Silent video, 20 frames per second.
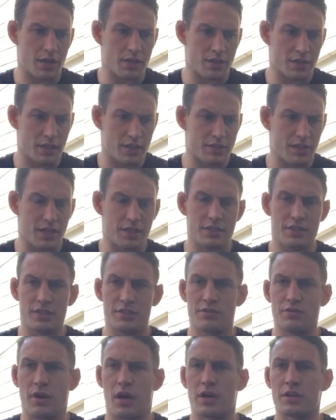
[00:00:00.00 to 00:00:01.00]
Let's actually
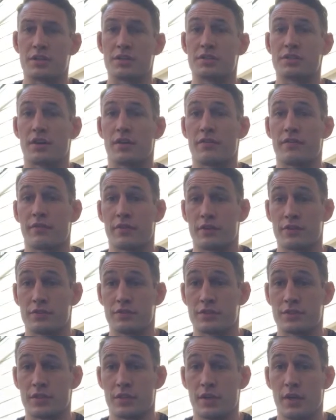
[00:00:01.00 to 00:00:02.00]
do Agni, Sara
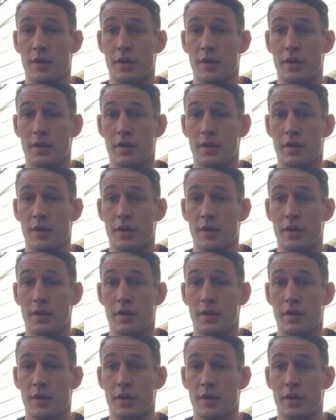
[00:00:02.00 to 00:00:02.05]
first,